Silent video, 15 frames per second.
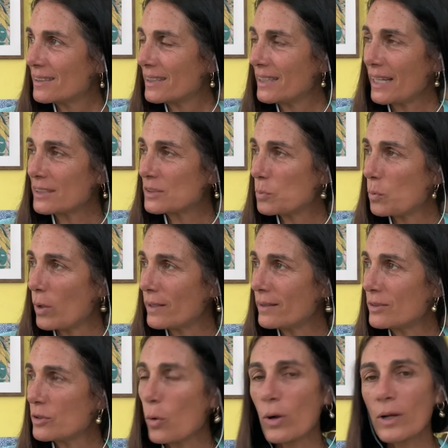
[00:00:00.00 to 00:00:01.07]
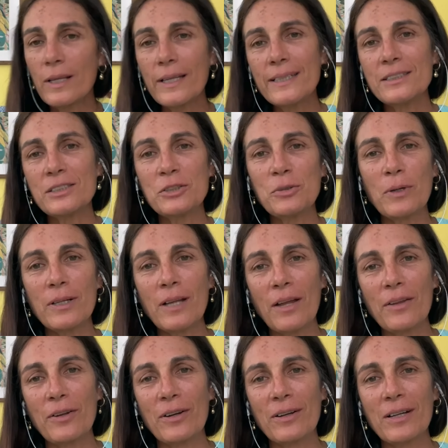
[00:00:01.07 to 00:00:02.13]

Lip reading: it's one door leads to another,